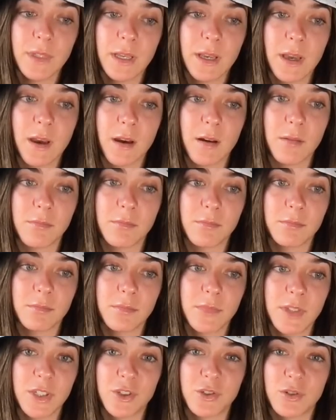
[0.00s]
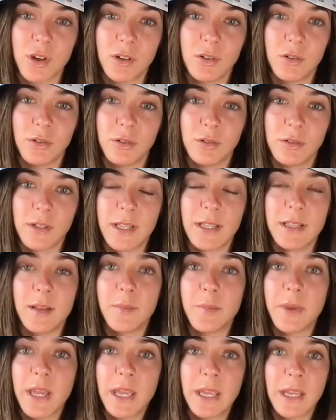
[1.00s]
the struggle and
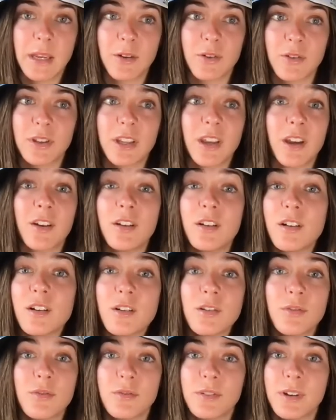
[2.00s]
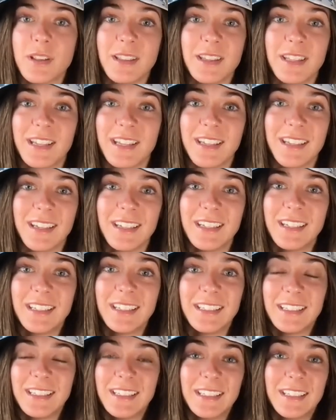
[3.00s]
the pain or the unknown and the
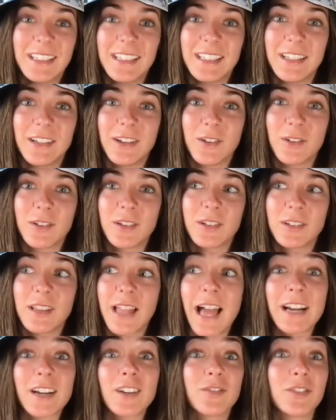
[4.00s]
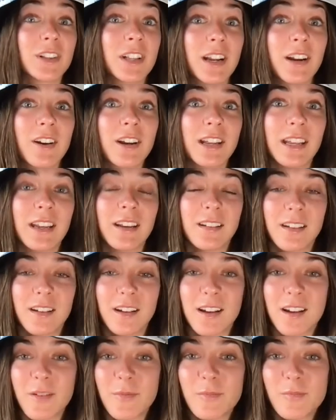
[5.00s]
lack of clarity,
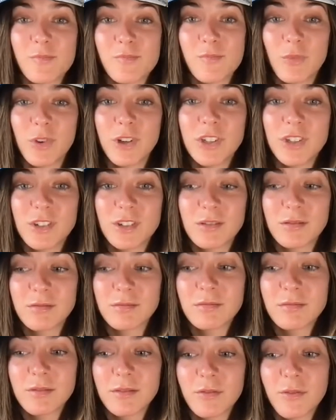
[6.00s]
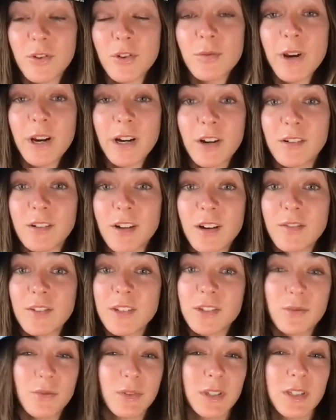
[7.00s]
which, for the record, none of
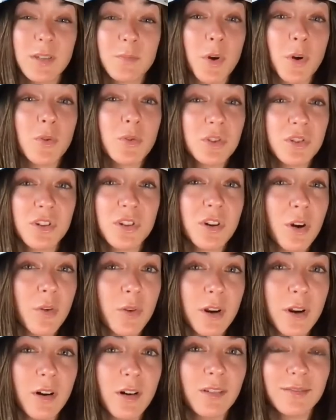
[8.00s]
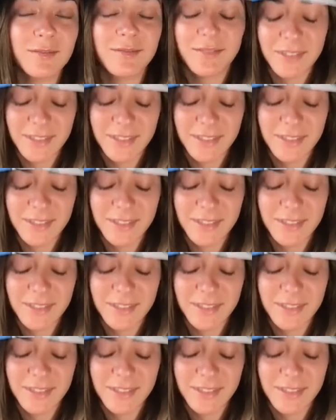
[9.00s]
us are really supposed to know it all.